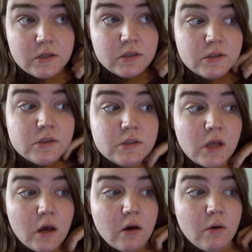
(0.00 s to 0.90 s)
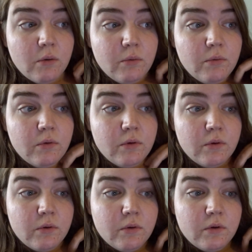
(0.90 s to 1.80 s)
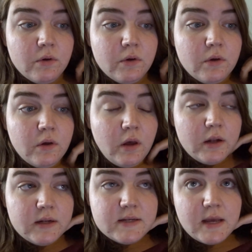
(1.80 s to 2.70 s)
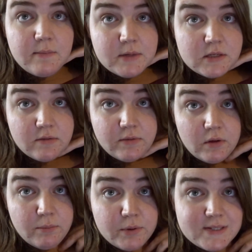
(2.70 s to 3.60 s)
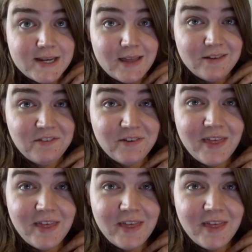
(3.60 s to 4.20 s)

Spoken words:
So I need to get myself a little put together for